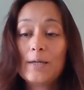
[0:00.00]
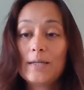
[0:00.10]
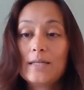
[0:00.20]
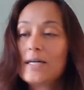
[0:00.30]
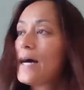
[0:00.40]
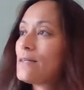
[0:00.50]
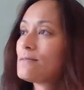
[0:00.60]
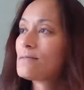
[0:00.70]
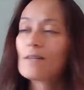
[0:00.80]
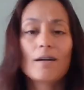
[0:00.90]
I
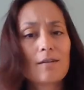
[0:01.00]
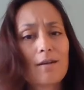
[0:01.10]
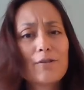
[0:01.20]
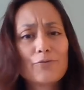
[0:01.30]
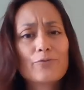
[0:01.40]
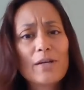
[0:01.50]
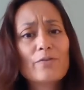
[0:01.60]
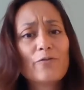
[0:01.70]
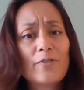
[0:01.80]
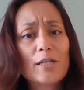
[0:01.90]
got a lot of
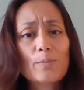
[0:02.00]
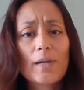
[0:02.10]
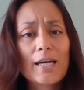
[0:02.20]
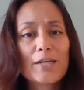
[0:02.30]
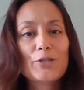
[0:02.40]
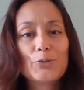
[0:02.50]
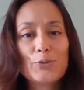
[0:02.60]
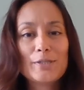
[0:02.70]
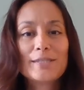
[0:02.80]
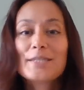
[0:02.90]
raving fans, but I can
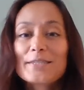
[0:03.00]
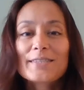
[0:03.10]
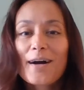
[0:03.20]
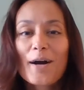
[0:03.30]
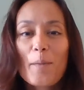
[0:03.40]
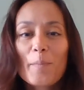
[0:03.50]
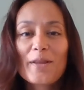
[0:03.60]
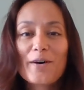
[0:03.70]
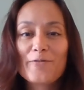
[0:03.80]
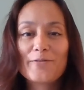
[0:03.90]
use a
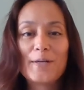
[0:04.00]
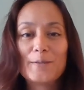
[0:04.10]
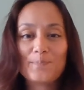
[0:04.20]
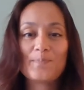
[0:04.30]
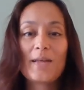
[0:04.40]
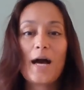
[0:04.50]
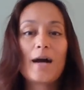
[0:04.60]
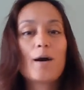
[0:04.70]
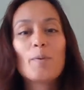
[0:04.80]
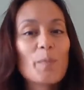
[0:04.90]

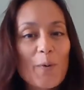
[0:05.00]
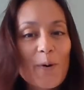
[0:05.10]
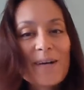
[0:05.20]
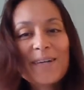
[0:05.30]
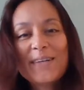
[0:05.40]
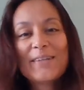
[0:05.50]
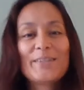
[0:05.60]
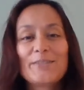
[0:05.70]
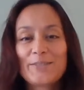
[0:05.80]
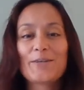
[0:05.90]
couple more.
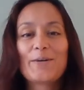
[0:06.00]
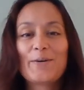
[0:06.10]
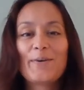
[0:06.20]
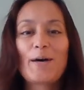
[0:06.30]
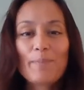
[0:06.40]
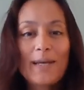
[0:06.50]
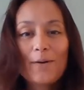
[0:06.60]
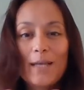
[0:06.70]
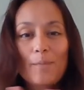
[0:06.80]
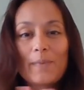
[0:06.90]
So help me
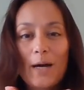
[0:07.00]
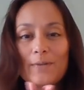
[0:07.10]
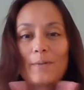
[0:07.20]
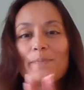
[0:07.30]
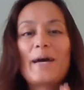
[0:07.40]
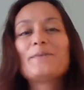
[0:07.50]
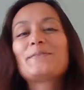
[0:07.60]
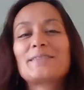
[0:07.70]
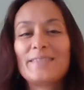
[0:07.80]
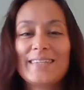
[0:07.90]
out, help me out, help me out.